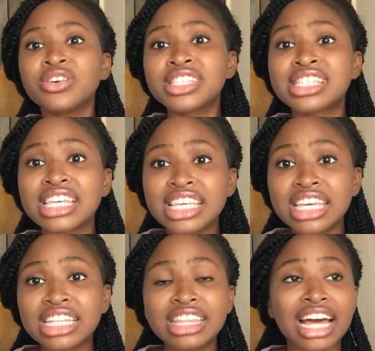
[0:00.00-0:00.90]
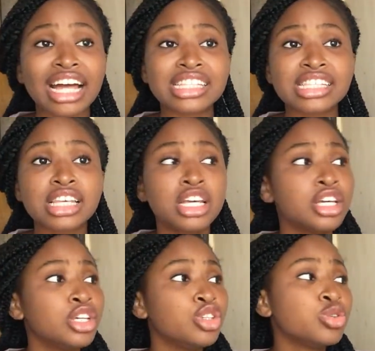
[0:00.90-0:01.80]
And I was thinking that
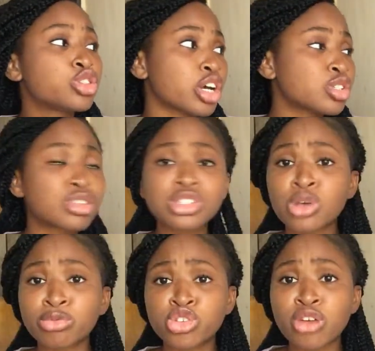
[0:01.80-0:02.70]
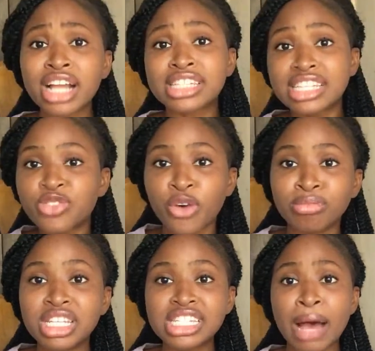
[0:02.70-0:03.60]
you just subtract this
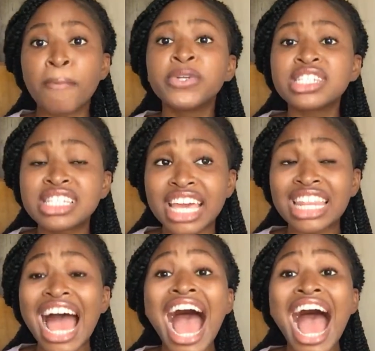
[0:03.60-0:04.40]
from this and put it together.